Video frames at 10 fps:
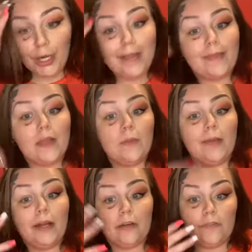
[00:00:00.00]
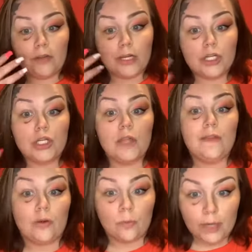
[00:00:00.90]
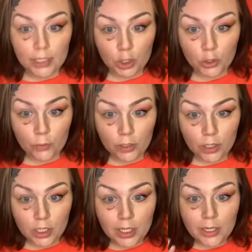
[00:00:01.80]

and then apply your foundation and then a regular one.